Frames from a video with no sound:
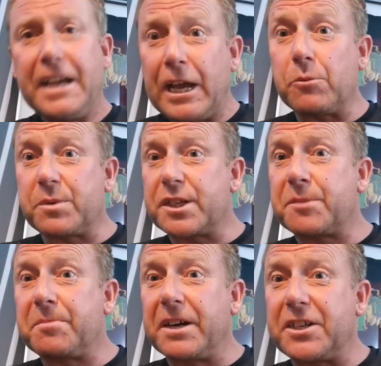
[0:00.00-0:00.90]
help
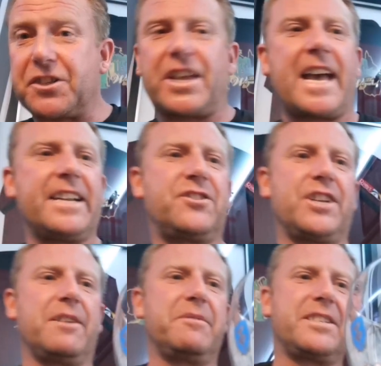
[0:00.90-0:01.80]
disperse the head,
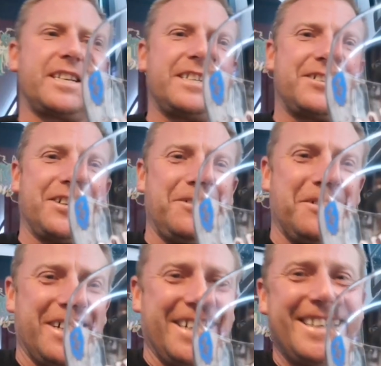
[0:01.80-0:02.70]
shall we say.
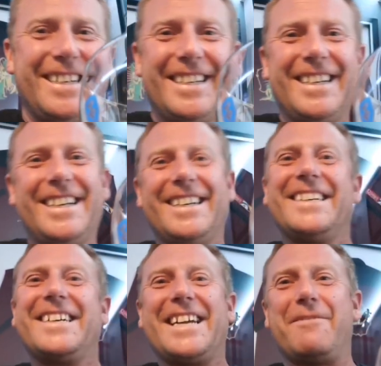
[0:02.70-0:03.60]
So
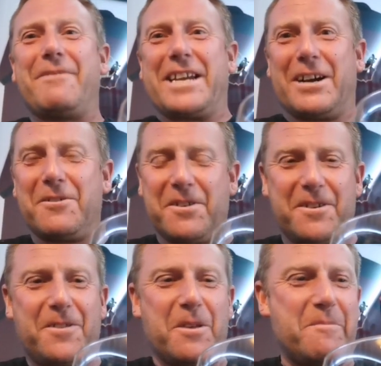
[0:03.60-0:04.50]
here we go,
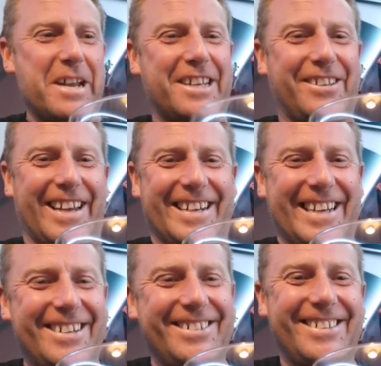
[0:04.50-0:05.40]
the big thing
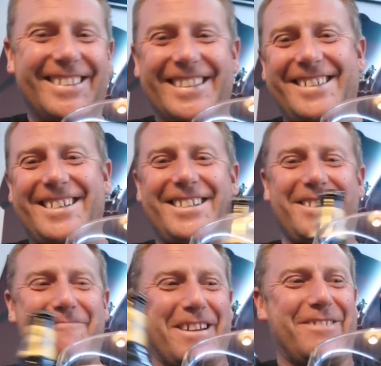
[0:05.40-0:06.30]
now. This is
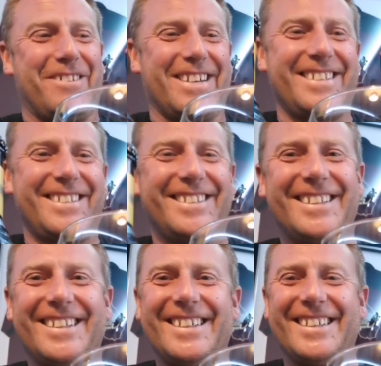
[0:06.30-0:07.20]
the big one.
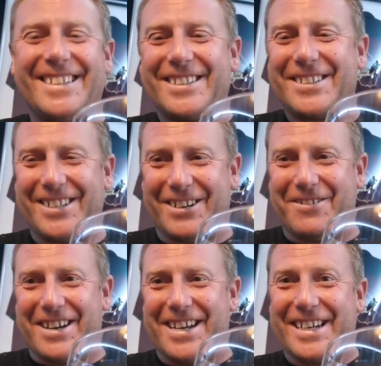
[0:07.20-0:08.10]

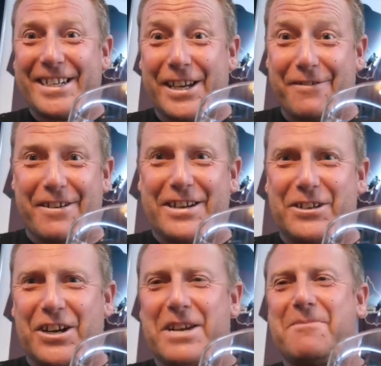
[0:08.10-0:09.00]
So get ready,
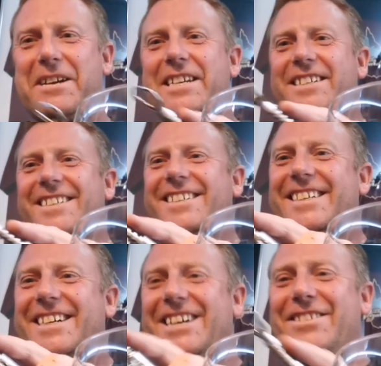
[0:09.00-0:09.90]
JB,
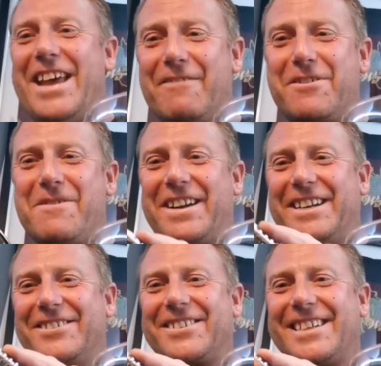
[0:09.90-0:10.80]
and everyone
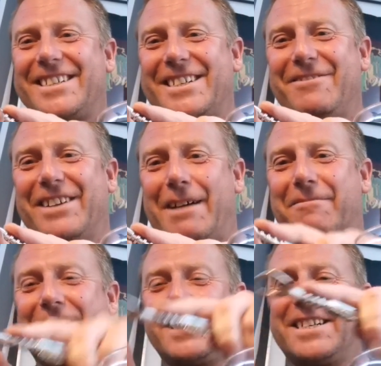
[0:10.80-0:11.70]
else, to see what
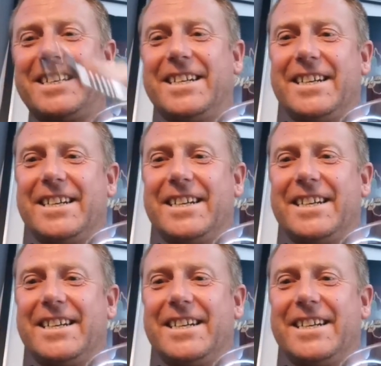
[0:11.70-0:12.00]
happens.